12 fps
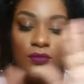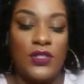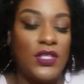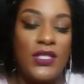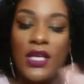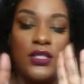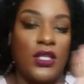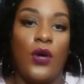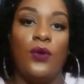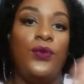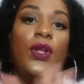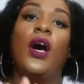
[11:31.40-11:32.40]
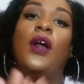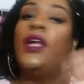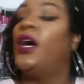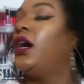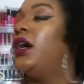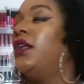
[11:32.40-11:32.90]
She says no. No,
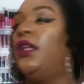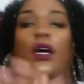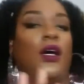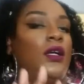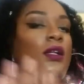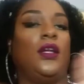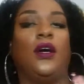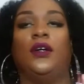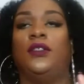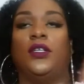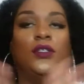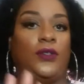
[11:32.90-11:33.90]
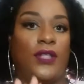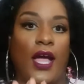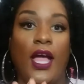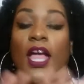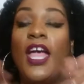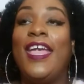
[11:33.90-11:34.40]
no, no, no, don't do
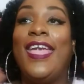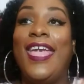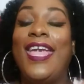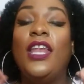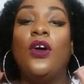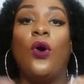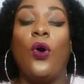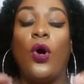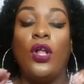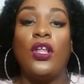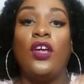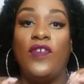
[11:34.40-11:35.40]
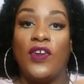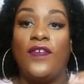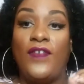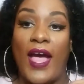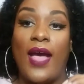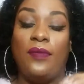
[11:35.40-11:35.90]
that. Eat all of your
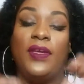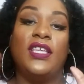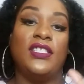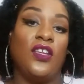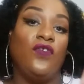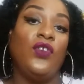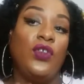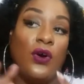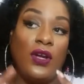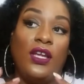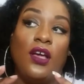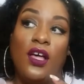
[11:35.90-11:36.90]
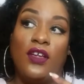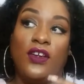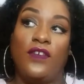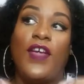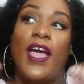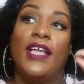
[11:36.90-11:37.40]
fat, because if you don't eat all
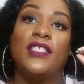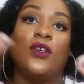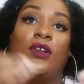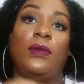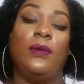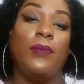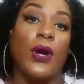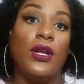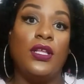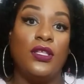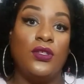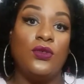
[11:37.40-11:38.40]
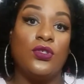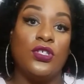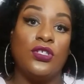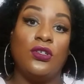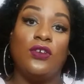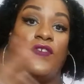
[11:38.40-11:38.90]
your fat, it's going to be burning the
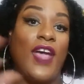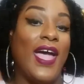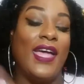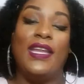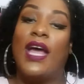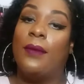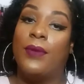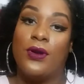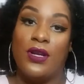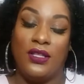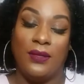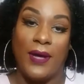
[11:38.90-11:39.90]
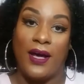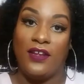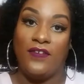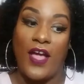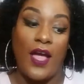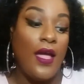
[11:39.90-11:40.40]
nutritional fat and not burning the
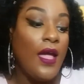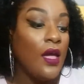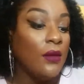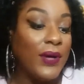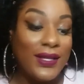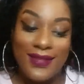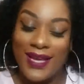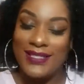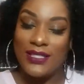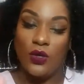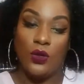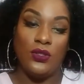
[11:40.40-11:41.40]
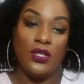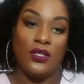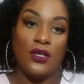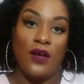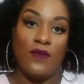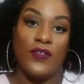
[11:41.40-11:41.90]
body fat. But that's a whole
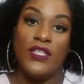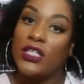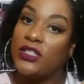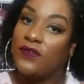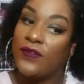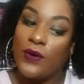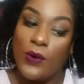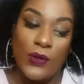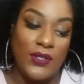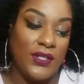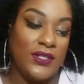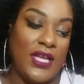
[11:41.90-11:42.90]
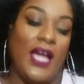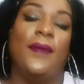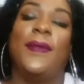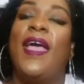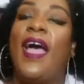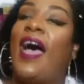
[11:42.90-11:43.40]
nother conversation for a whole nother
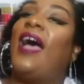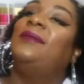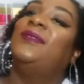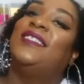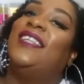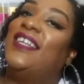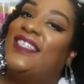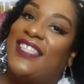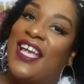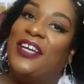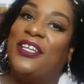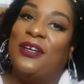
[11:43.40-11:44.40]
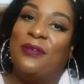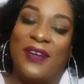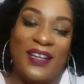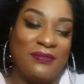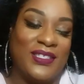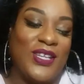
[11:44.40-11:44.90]
time. I'm just here to tell you
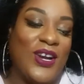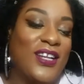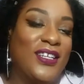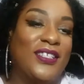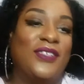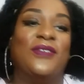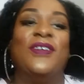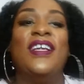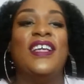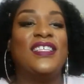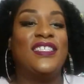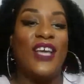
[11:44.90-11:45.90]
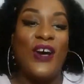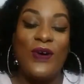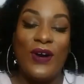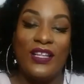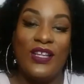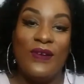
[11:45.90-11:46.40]
what I'm starting to do.
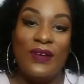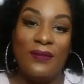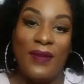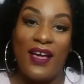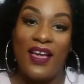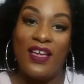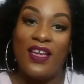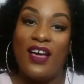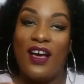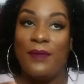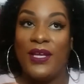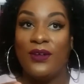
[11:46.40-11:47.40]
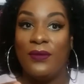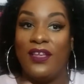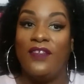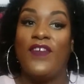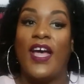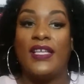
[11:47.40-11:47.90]
So along with my
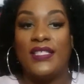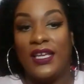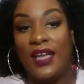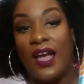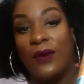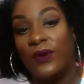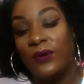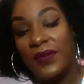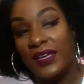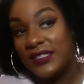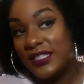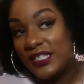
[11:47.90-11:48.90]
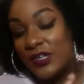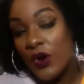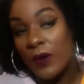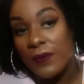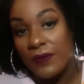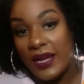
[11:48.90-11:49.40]
intermittent fasting, I will be
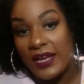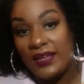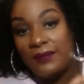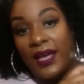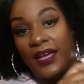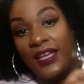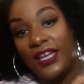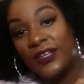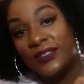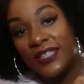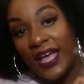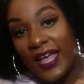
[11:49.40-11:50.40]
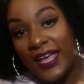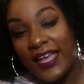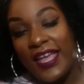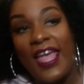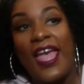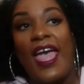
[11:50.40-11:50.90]
incorporating my keto
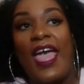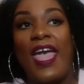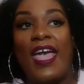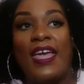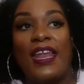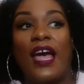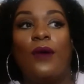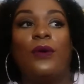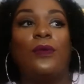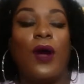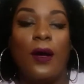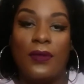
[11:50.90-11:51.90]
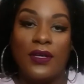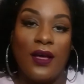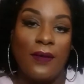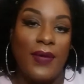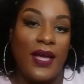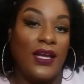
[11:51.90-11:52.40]
diet, and I will probably
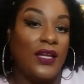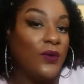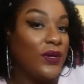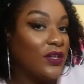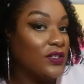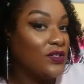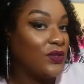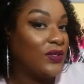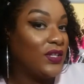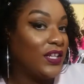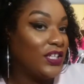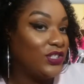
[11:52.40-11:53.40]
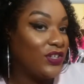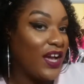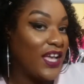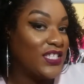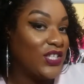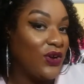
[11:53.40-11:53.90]
come back in a week or two to let you
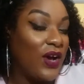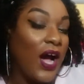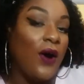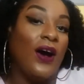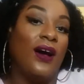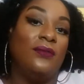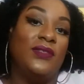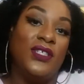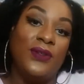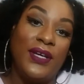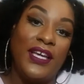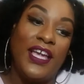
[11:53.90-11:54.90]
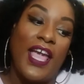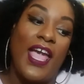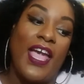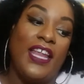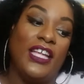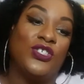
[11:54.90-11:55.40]
guys know how I'm doing,
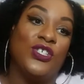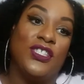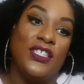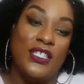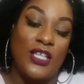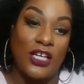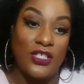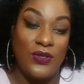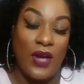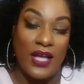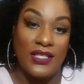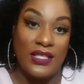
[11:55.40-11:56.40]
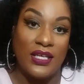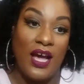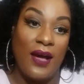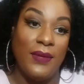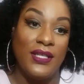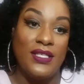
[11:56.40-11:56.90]
and interested to talk to you guys in the
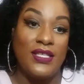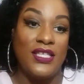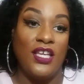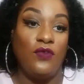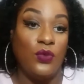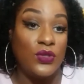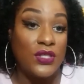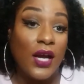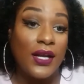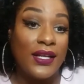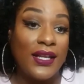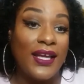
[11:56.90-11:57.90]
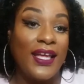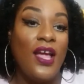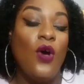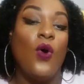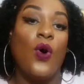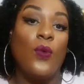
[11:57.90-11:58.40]
comments to see if you started it
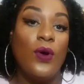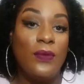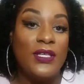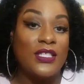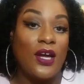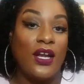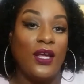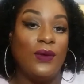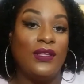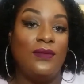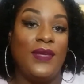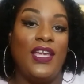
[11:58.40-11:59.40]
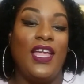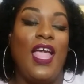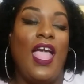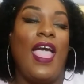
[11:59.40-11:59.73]
or will be starting it with me,